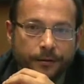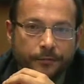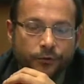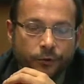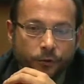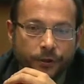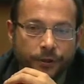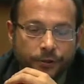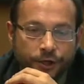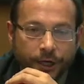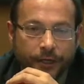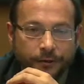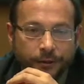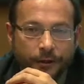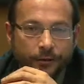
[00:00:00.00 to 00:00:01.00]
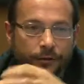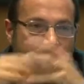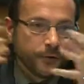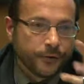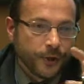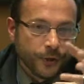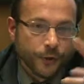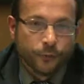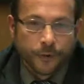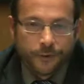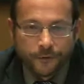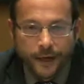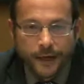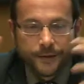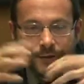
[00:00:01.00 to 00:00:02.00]
broad agenda, including
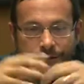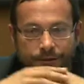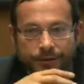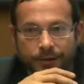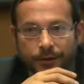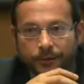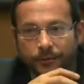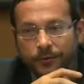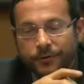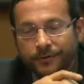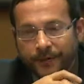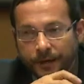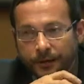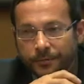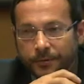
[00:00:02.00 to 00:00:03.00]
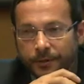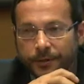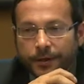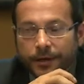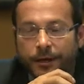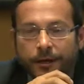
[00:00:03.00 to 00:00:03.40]
human rights, sustainable development,